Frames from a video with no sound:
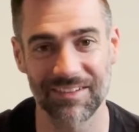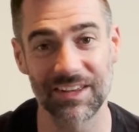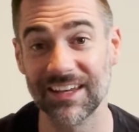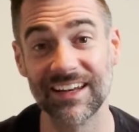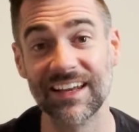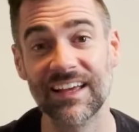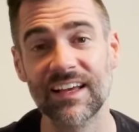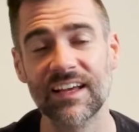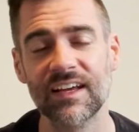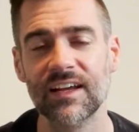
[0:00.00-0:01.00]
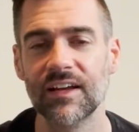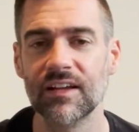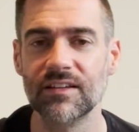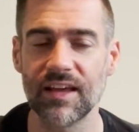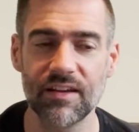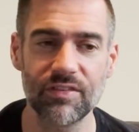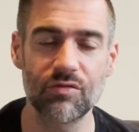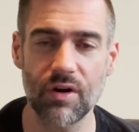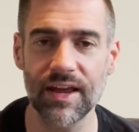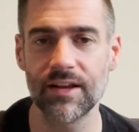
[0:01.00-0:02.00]
I'm kidding. David
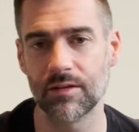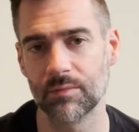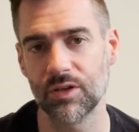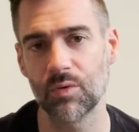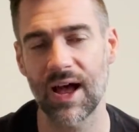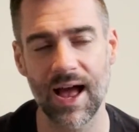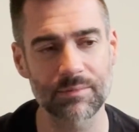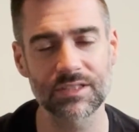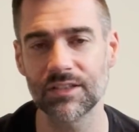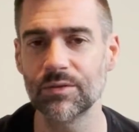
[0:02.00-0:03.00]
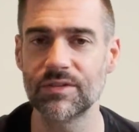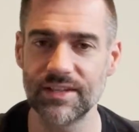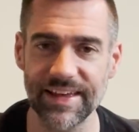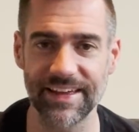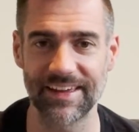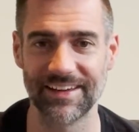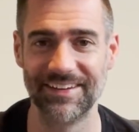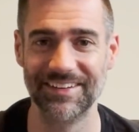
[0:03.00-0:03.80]
Raynham, you absolute dick.